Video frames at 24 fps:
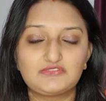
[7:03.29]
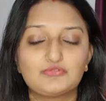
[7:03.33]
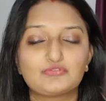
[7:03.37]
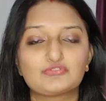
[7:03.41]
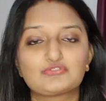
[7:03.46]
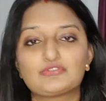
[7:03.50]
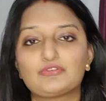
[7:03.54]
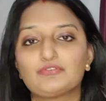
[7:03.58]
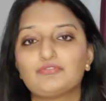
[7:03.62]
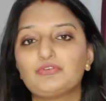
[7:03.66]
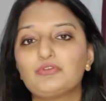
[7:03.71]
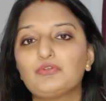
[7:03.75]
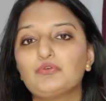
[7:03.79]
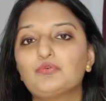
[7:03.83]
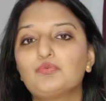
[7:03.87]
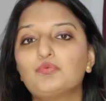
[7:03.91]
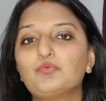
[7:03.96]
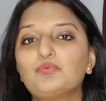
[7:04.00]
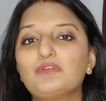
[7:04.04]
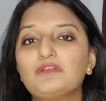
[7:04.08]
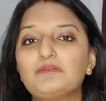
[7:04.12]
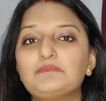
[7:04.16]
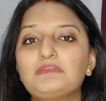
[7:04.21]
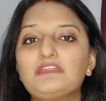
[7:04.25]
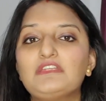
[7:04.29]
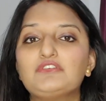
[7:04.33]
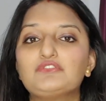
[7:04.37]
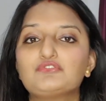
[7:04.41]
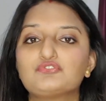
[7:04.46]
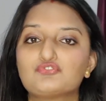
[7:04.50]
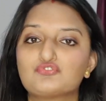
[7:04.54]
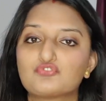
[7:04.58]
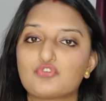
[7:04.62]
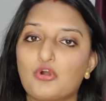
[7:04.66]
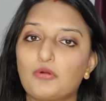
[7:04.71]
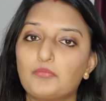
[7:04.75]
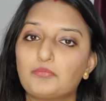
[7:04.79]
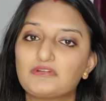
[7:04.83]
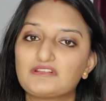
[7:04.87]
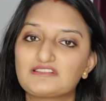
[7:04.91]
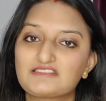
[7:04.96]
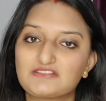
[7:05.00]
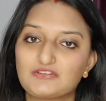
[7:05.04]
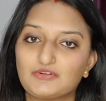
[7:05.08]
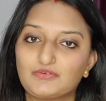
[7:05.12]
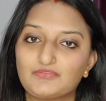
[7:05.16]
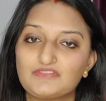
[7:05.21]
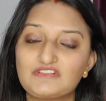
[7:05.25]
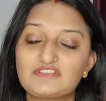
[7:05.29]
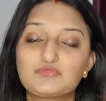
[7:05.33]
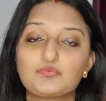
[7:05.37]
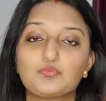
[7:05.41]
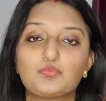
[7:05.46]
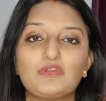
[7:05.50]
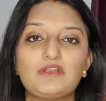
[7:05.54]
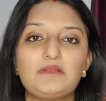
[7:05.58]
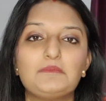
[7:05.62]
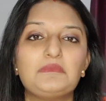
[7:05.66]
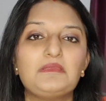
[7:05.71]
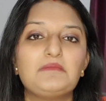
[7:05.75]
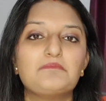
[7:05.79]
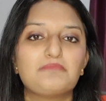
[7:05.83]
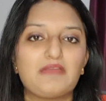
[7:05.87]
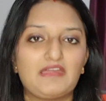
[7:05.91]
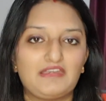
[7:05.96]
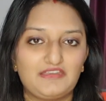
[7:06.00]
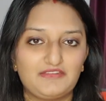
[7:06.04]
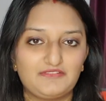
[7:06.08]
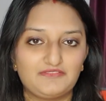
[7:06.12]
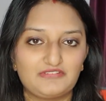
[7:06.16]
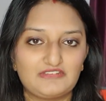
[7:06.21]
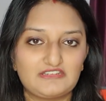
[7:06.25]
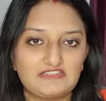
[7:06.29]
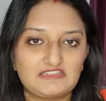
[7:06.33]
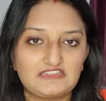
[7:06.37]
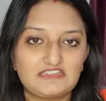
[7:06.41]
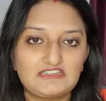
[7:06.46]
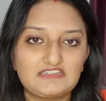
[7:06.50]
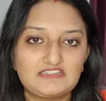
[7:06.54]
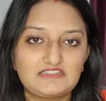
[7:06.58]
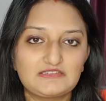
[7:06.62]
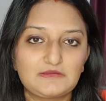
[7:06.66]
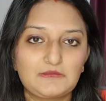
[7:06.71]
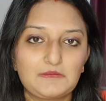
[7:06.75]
Those of you who will be into job or service will be benefited.